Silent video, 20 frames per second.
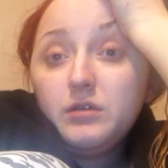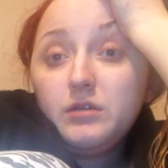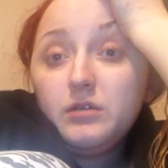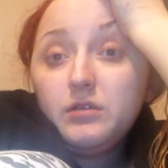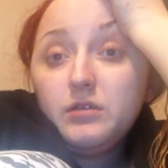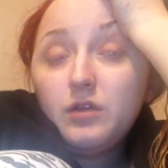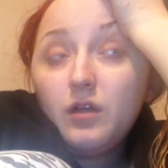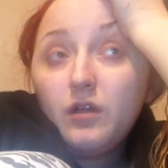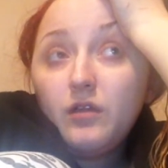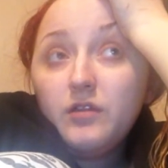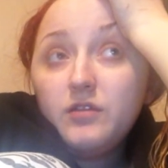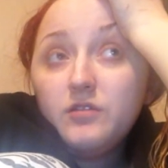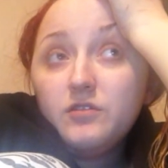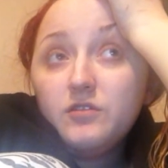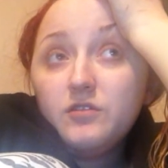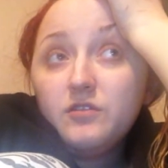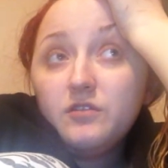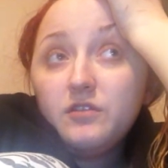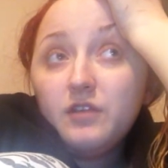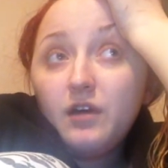And Dolly's
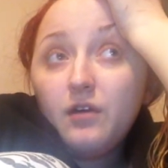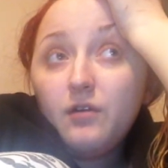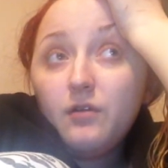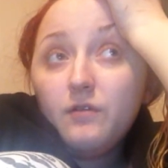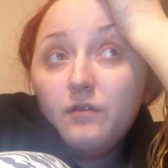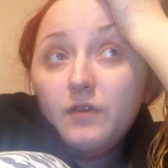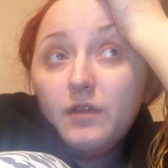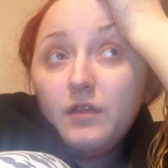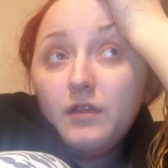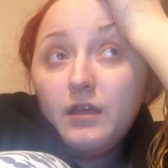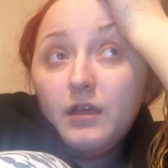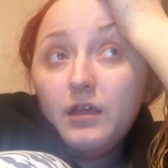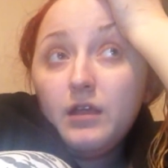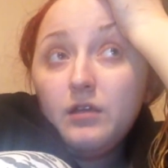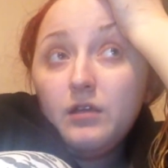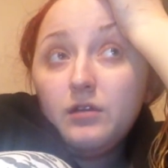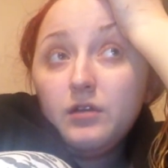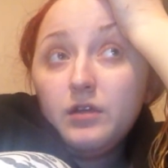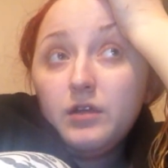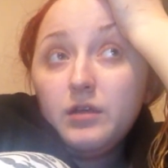just sat over there
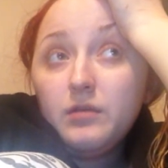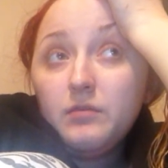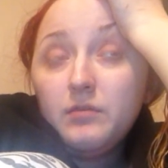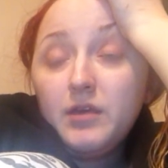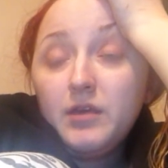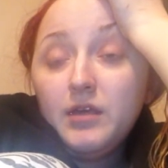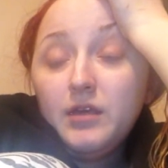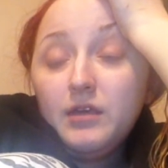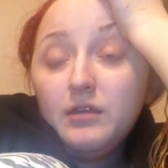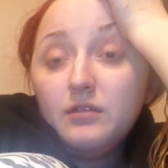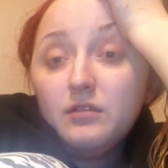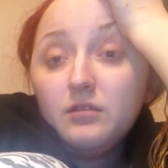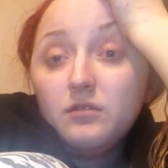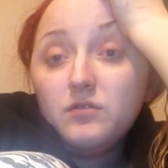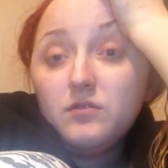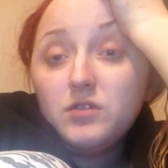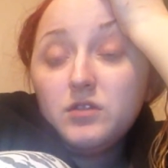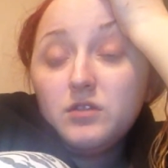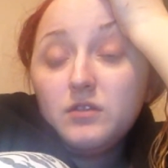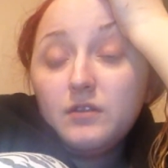looking at me as if
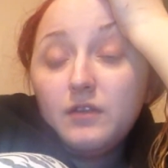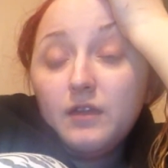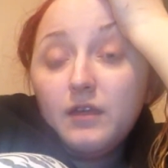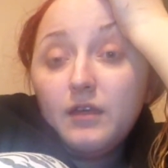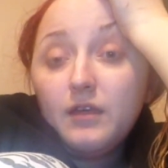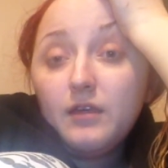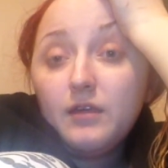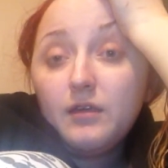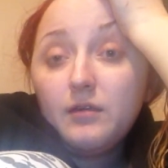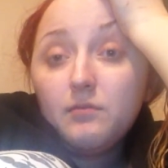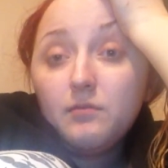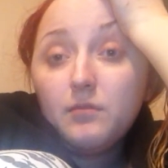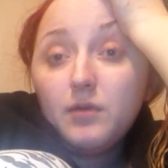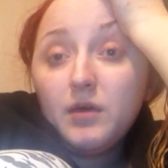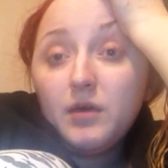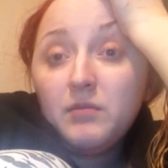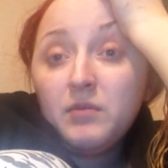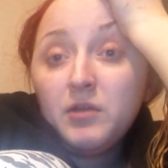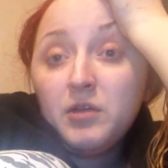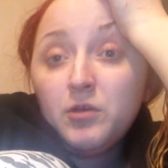she's like,
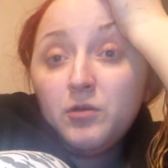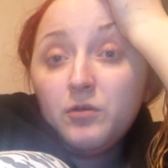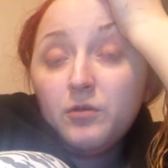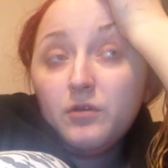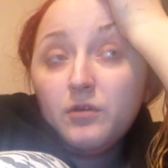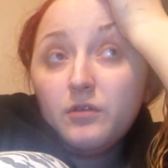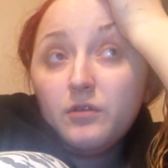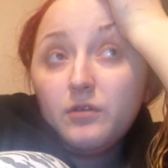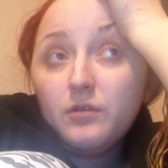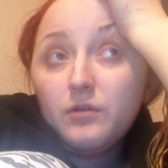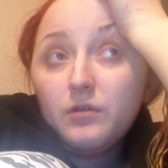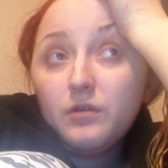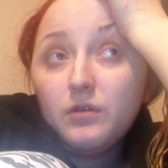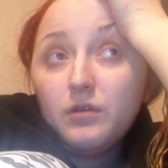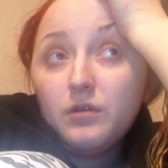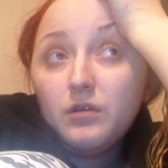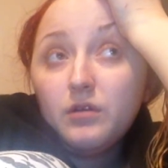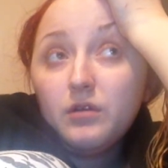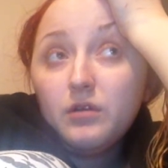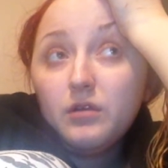Mom, I know what's going
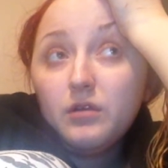on.